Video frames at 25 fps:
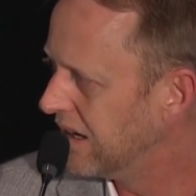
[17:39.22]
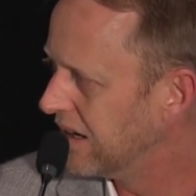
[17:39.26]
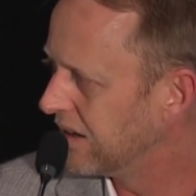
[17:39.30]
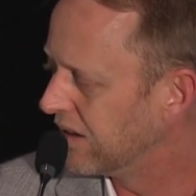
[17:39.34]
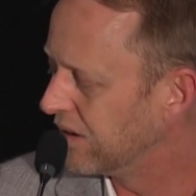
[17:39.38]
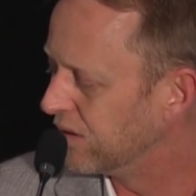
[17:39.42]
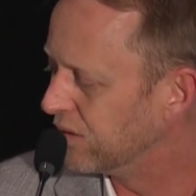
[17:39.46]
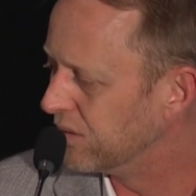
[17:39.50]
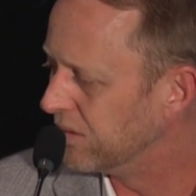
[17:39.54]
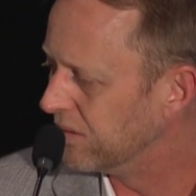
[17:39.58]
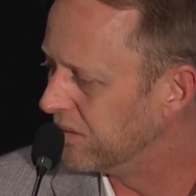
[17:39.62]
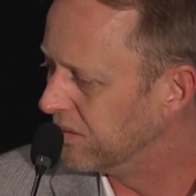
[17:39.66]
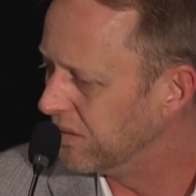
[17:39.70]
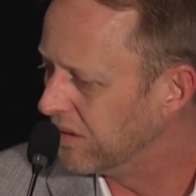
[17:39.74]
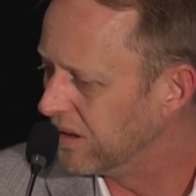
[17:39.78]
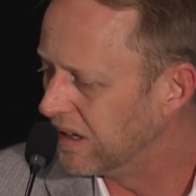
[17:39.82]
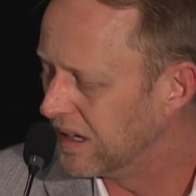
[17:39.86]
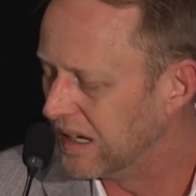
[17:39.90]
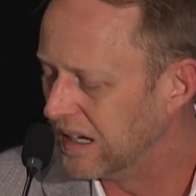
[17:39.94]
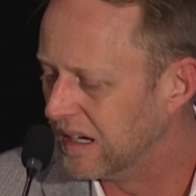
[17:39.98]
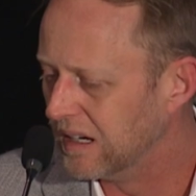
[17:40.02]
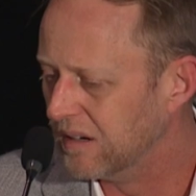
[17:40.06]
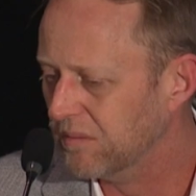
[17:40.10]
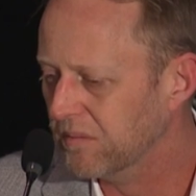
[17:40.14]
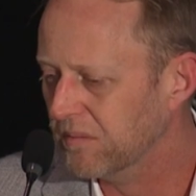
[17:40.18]
because
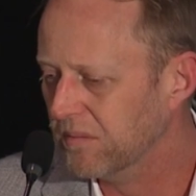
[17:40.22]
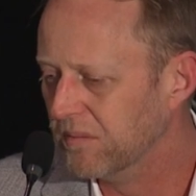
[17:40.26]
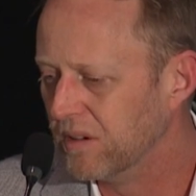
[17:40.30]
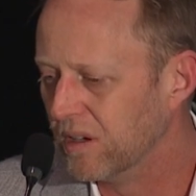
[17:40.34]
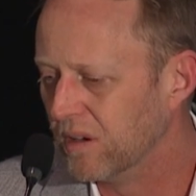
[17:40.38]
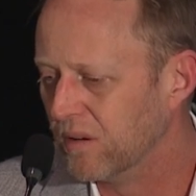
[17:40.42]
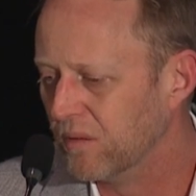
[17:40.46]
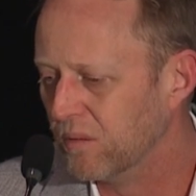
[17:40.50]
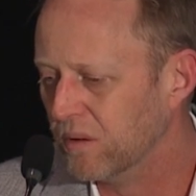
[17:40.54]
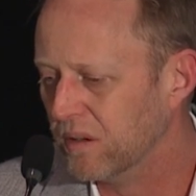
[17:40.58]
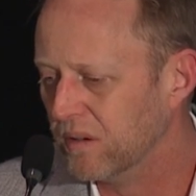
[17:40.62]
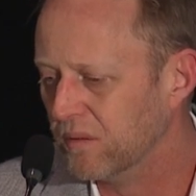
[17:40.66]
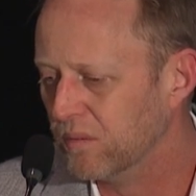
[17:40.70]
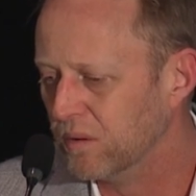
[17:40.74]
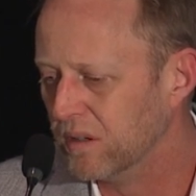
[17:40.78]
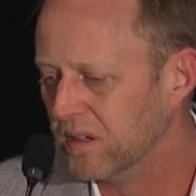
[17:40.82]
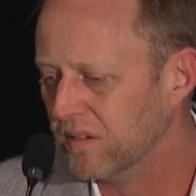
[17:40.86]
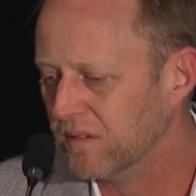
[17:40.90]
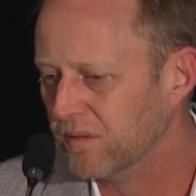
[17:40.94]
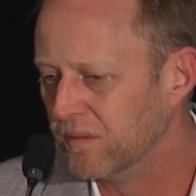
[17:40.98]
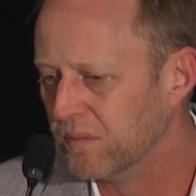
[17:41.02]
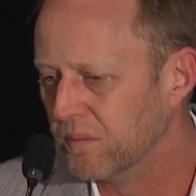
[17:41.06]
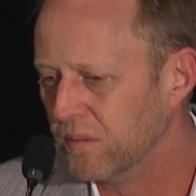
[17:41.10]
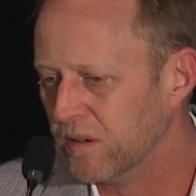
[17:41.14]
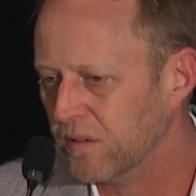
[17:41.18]
um, you know we've
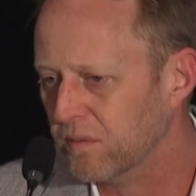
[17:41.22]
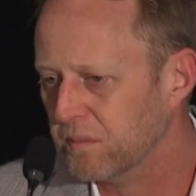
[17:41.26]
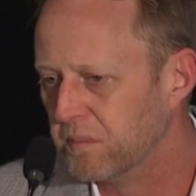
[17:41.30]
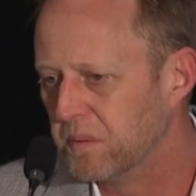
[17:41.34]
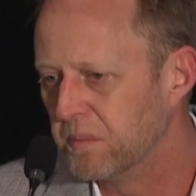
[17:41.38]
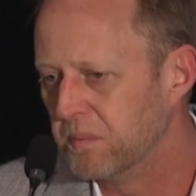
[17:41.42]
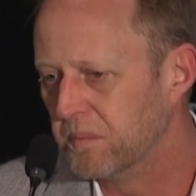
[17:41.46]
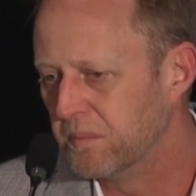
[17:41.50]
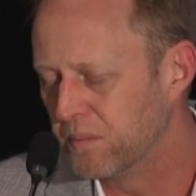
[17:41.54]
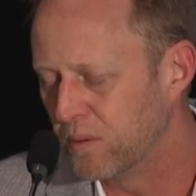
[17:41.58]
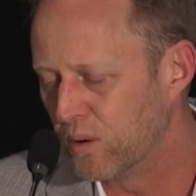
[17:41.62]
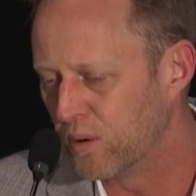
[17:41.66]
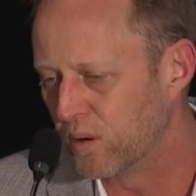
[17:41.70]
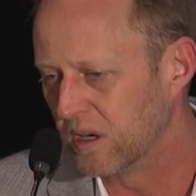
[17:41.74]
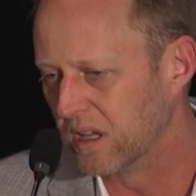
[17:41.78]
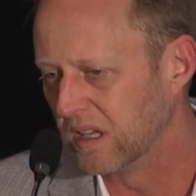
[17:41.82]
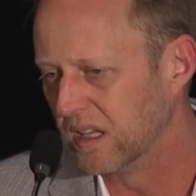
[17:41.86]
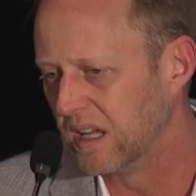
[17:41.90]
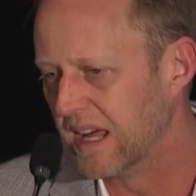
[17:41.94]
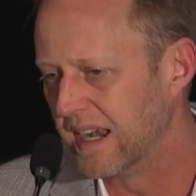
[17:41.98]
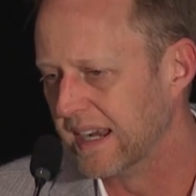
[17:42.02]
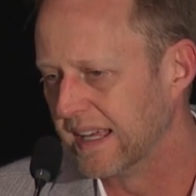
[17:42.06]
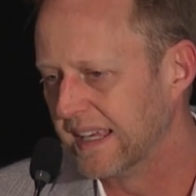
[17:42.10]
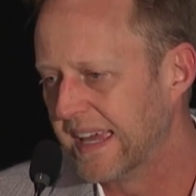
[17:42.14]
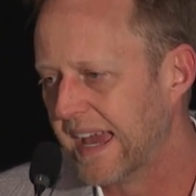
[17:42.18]
we've we've poured a
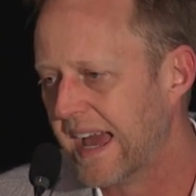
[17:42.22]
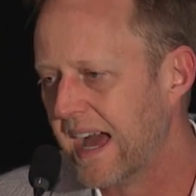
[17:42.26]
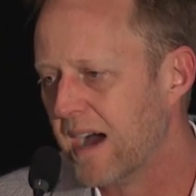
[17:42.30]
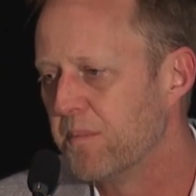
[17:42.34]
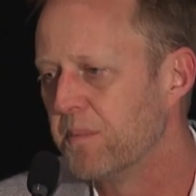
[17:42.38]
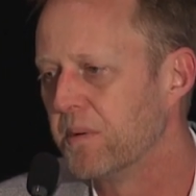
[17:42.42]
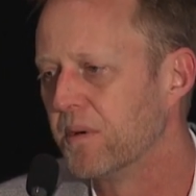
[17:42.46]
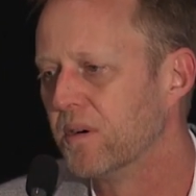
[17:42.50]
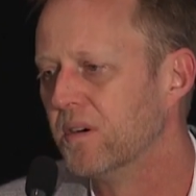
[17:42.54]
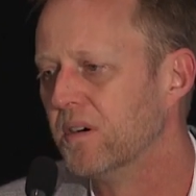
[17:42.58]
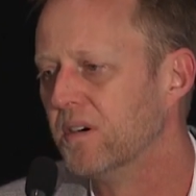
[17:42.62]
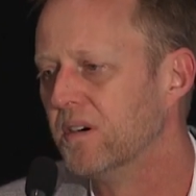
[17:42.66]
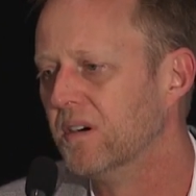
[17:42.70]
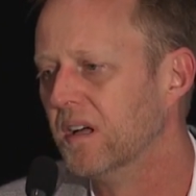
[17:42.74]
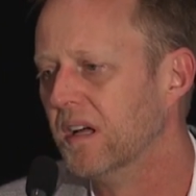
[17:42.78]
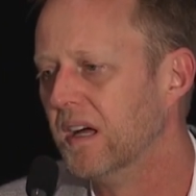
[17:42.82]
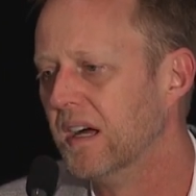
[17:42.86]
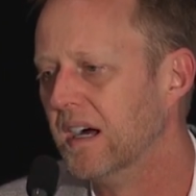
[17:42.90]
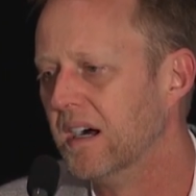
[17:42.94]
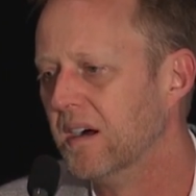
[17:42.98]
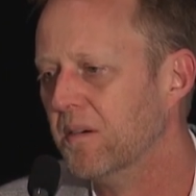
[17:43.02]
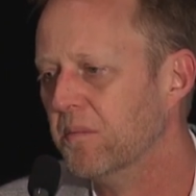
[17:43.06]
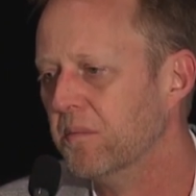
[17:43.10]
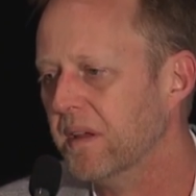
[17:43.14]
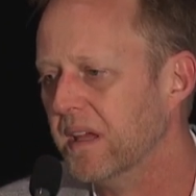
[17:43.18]
lot of capital
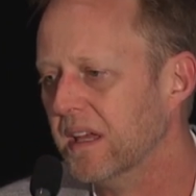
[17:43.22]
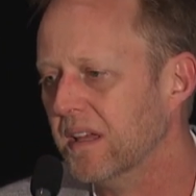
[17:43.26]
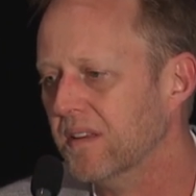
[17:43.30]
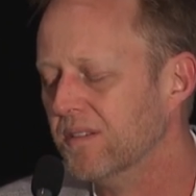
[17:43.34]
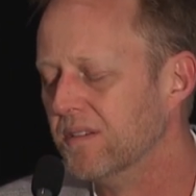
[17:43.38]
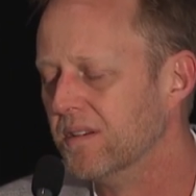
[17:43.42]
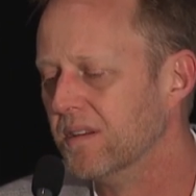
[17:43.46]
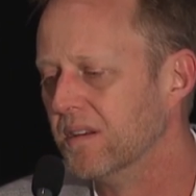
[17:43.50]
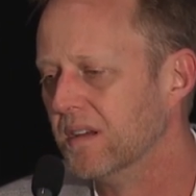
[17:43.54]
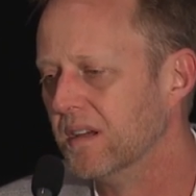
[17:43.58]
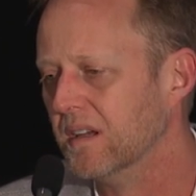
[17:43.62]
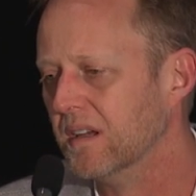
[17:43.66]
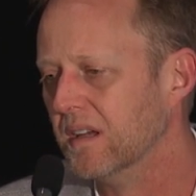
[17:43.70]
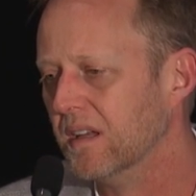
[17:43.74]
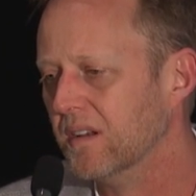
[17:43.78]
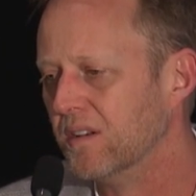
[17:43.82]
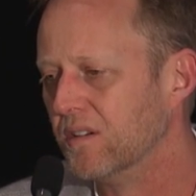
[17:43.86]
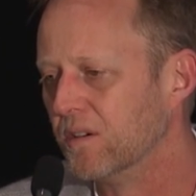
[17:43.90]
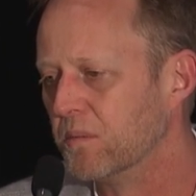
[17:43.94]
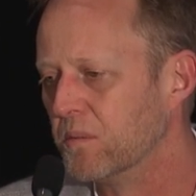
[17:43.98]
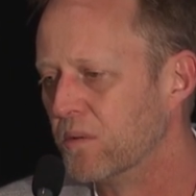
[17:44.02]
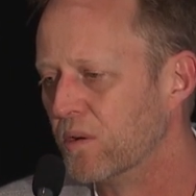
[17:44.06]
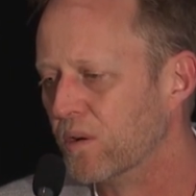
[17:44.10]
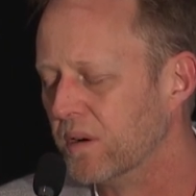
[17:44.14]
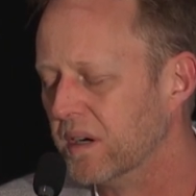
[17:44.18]
um, into
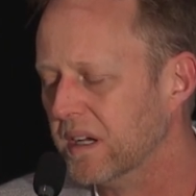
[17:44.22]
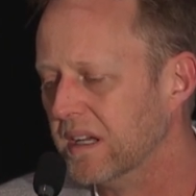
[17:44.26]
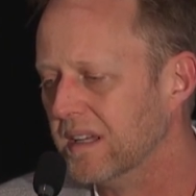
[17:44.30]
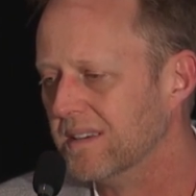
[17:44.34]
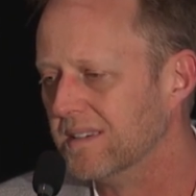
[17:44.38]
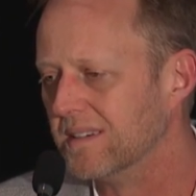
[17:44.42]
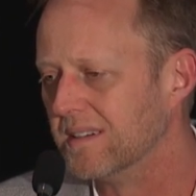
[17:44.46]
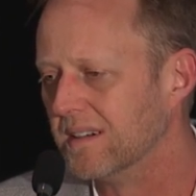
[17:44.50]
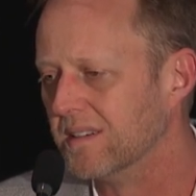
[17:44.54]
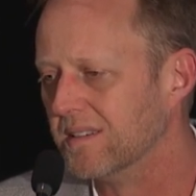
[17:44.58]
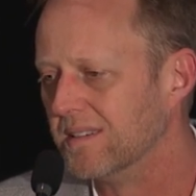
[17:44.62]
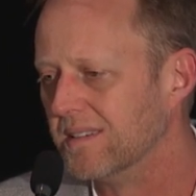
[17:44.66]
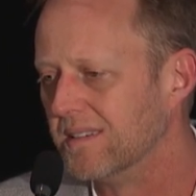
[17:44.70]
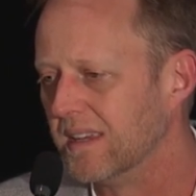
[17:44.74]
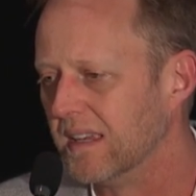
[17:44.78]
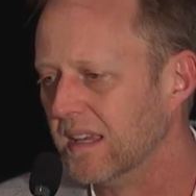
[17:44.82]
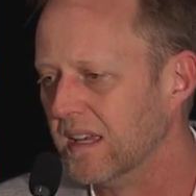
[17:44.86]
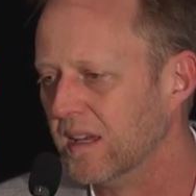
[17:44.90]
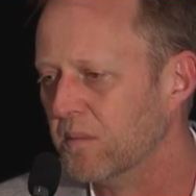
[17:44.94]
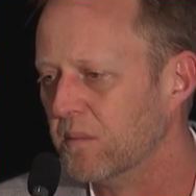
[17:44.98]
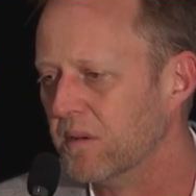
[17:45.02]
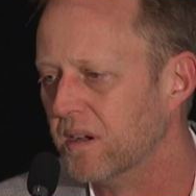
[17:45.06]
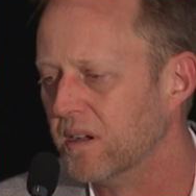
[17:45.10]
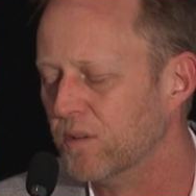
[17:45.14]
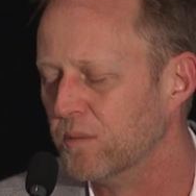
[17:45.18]
into Maurice and his
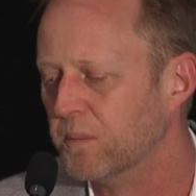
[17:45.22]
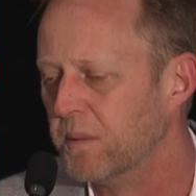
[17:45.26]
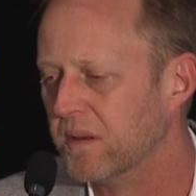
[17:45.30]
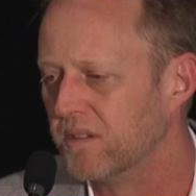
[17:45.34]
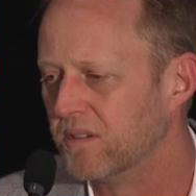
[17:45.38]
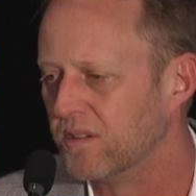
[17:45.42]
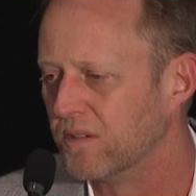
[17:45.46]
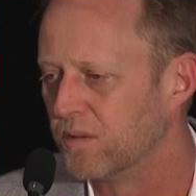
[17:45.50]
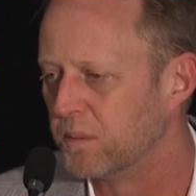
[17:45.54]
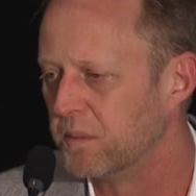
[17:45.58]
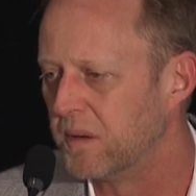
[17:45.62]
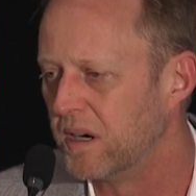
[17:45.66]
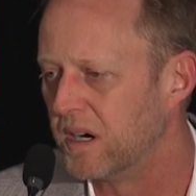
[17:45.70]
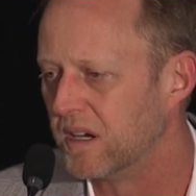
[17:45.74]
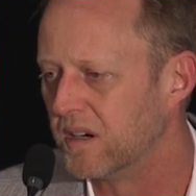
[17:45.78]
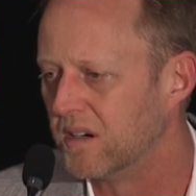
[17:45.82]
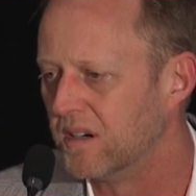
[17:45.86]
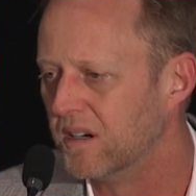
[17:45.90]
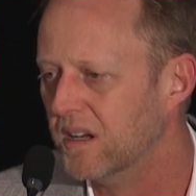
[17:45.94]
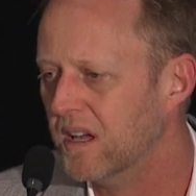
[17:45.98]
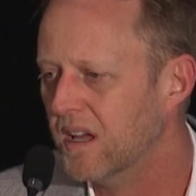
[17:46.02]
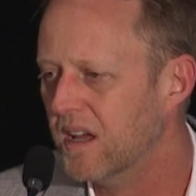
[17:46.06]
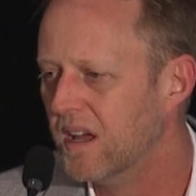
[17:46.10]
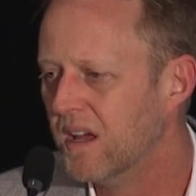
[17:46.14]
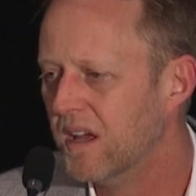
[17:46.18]
team and his business
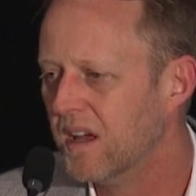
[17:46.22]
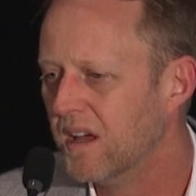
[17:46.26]
model,